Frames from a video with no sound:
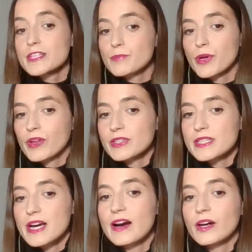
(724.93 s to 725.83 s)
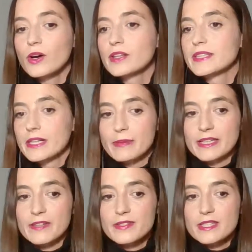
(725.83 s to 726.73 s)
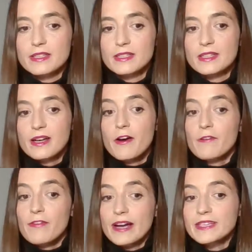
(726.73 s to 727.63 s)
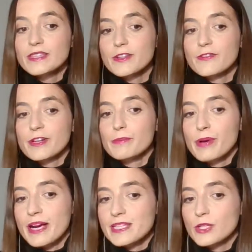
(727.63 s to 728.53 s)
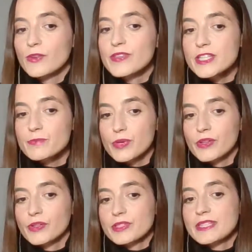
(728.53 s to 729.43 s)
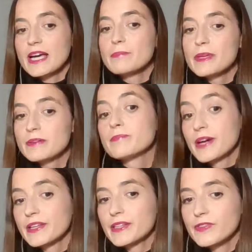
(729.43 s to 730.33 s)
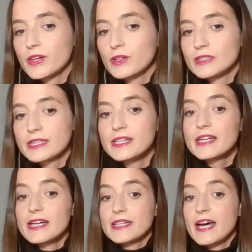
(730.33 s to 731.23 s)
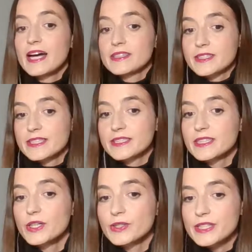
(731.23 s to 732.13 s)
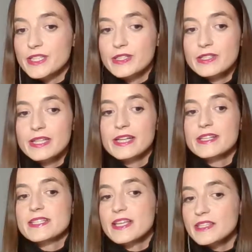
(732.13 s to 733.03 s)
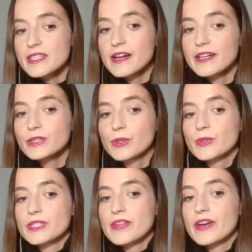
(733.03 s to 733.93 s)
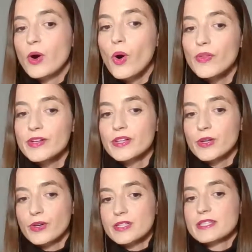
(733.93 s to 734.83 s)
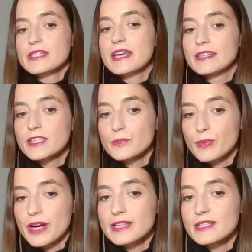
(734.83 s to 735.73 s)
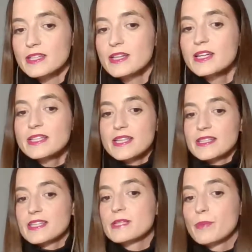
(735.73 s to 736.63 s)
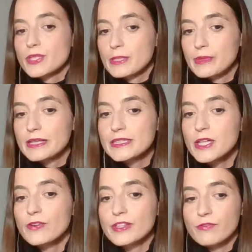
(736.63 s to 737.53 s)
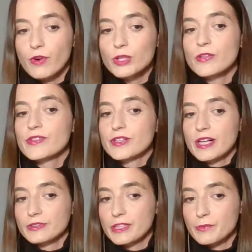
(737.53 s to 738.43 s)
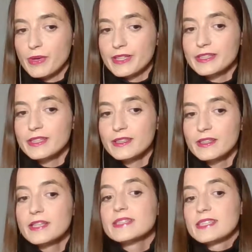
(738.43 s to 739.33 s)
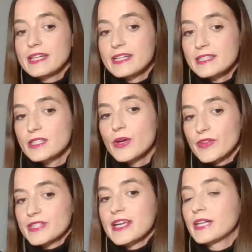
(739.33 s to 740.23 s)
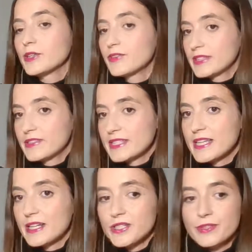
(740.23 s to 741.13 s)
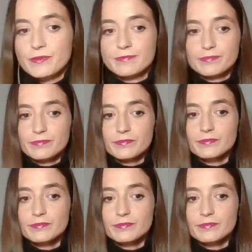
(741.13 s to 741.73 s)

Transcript: These products are called derivatives. Finding the fair price of these products can be very difficult, and under certain conditions, it is necessary to consider other costs in this price, such as the possibility of default of their counterparty, that is, the other side of the transaction.